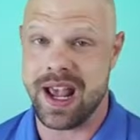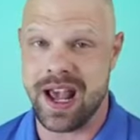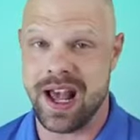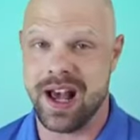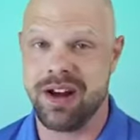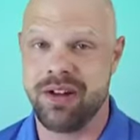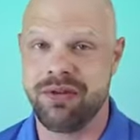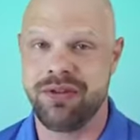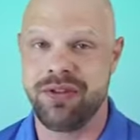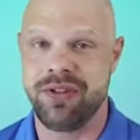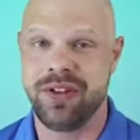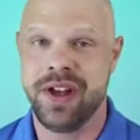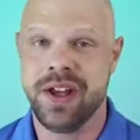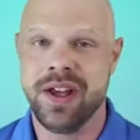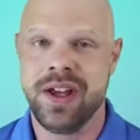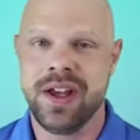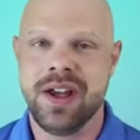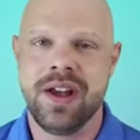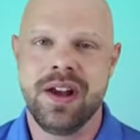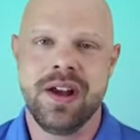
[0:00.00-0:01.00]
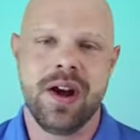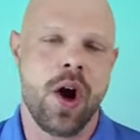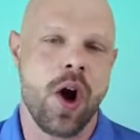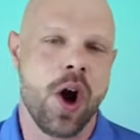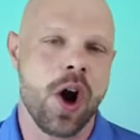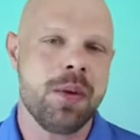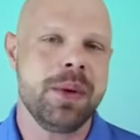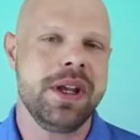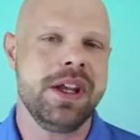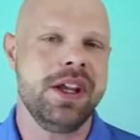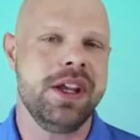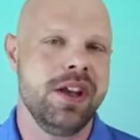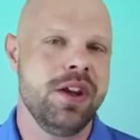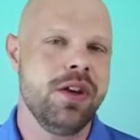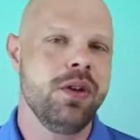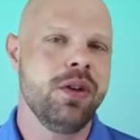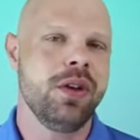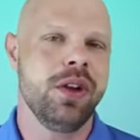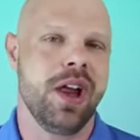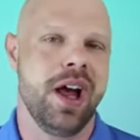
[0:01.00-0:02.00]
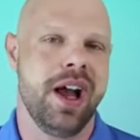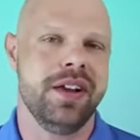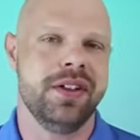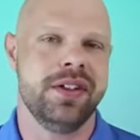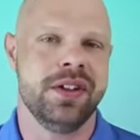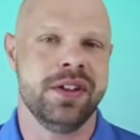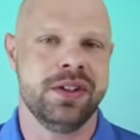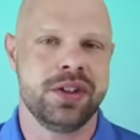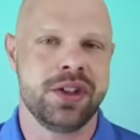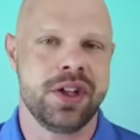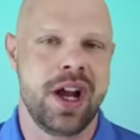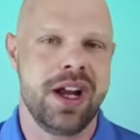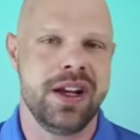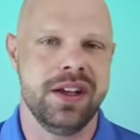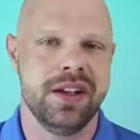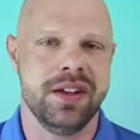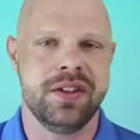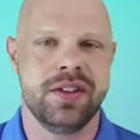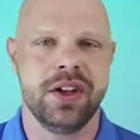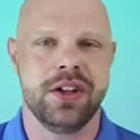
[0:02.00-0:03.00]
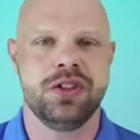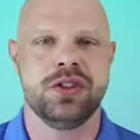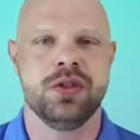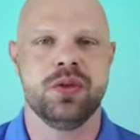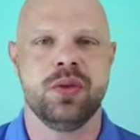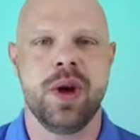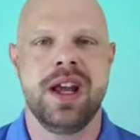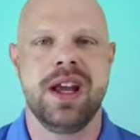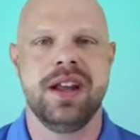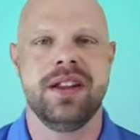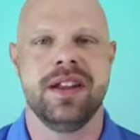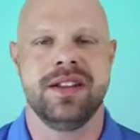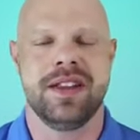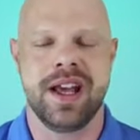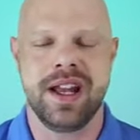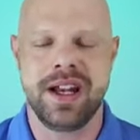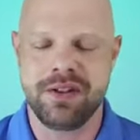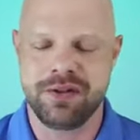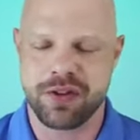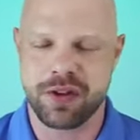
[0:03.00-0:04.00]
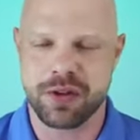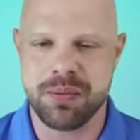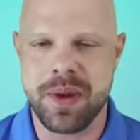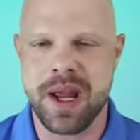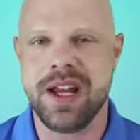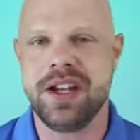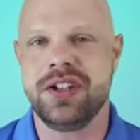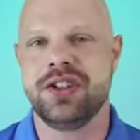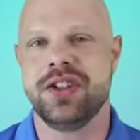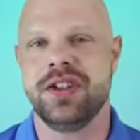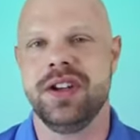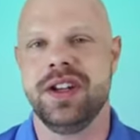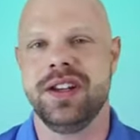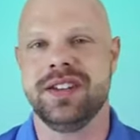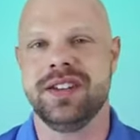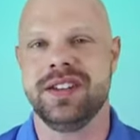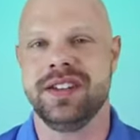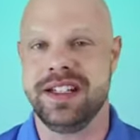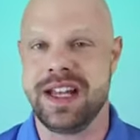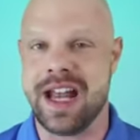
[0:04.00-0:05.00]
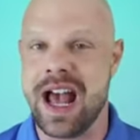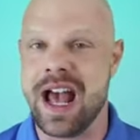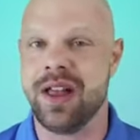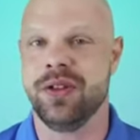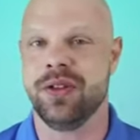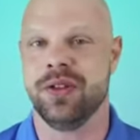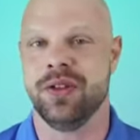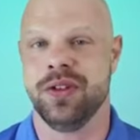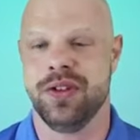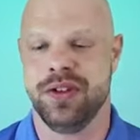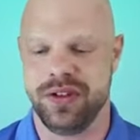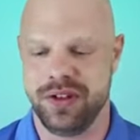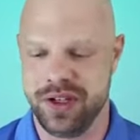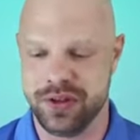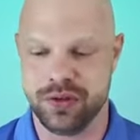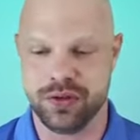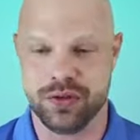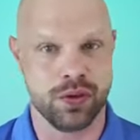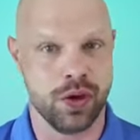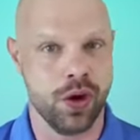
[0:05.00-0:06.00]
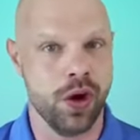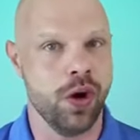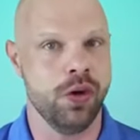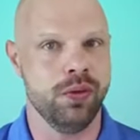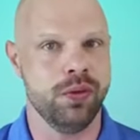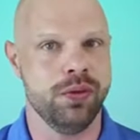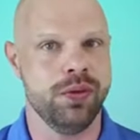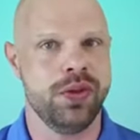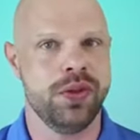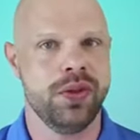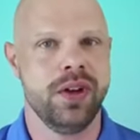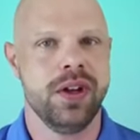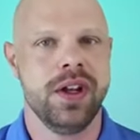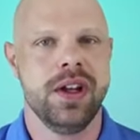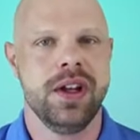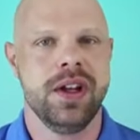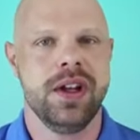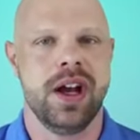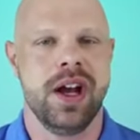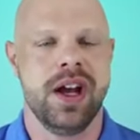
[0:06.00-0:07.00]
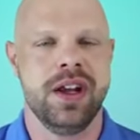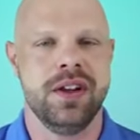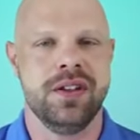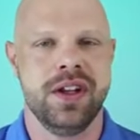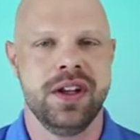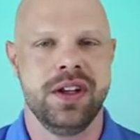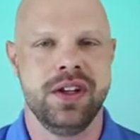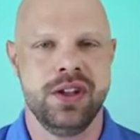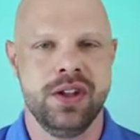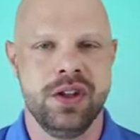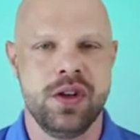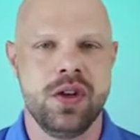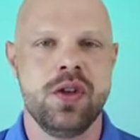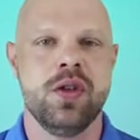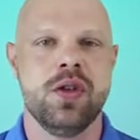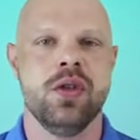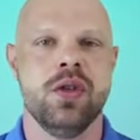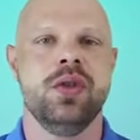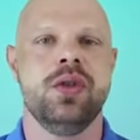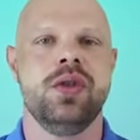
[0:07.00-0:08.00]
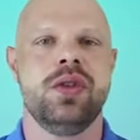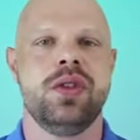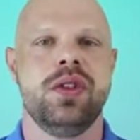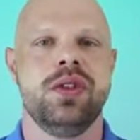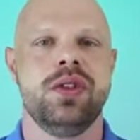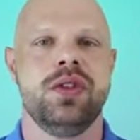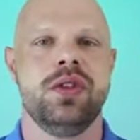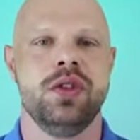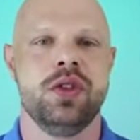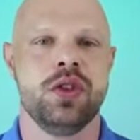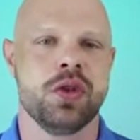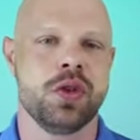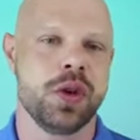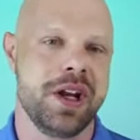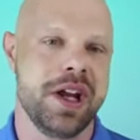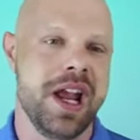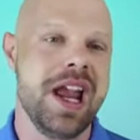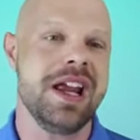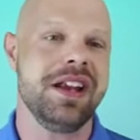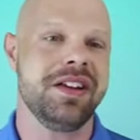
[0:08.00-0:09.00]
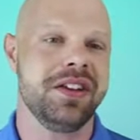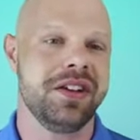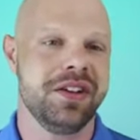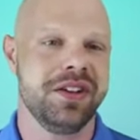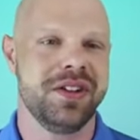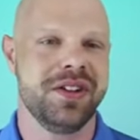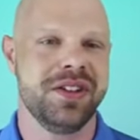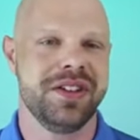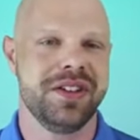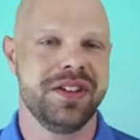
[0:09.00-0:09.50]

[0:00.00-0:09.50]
have, are being utilized in China in such a way that that information is gathered in droves and then used to create